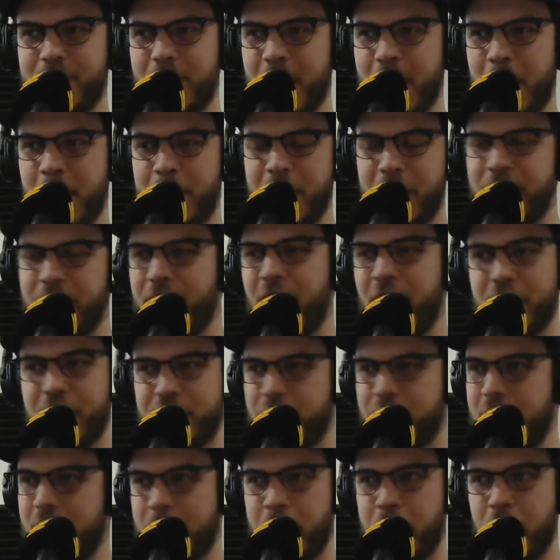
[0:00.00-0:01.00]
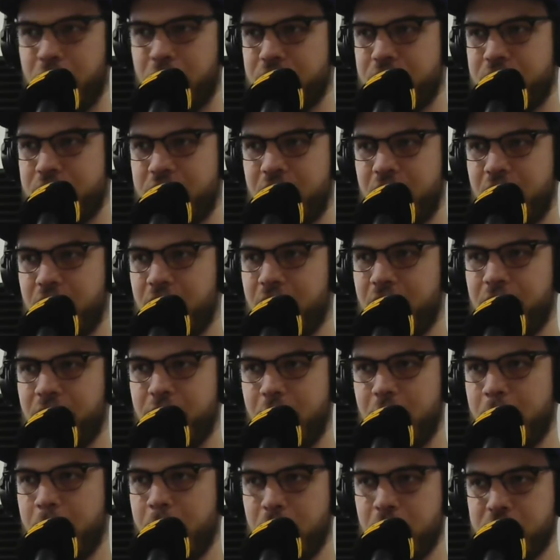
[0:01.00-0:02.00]
perfunctory push
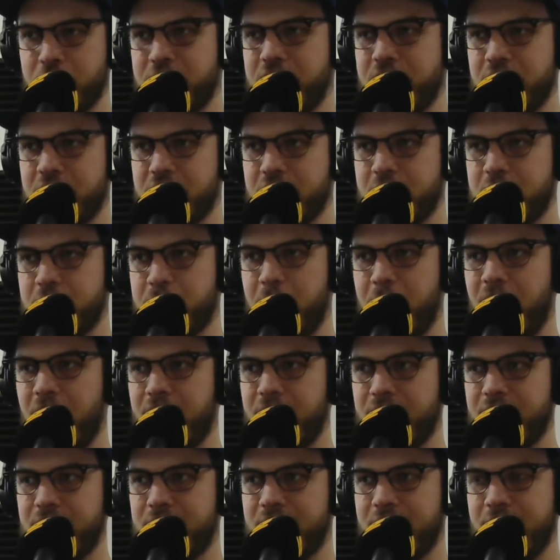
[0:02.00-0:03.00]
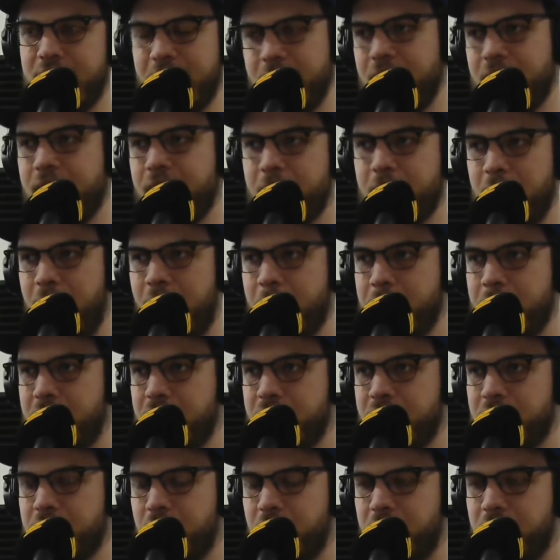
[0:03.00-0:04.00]
for a postseason spot, in my
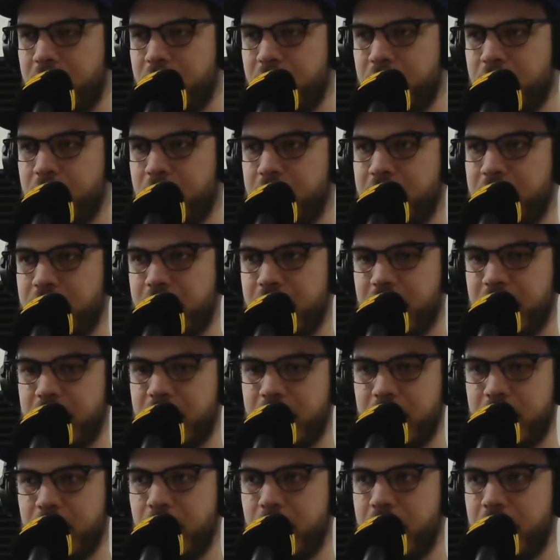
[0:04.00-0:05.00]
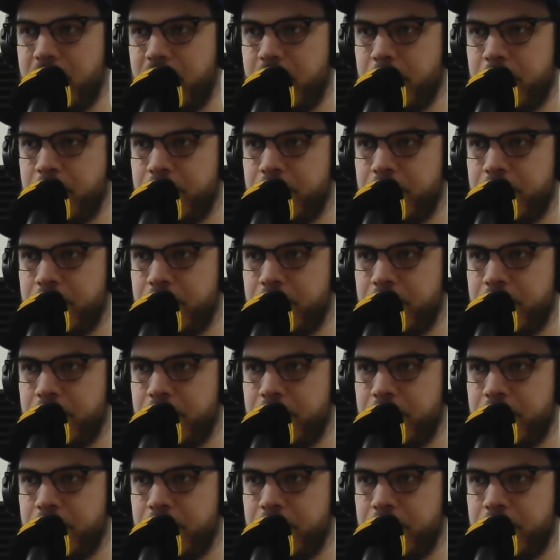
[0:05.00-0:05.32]
opinion. What do you think? Where are you?